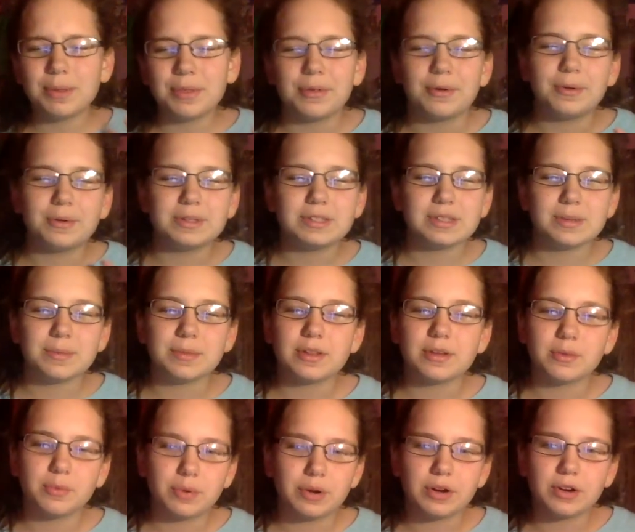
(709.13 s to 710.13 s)
throw in some of the
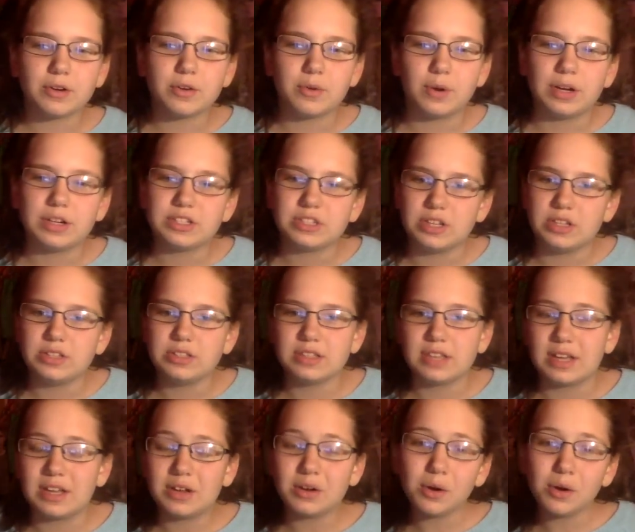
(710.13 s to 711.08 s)
weird questions like,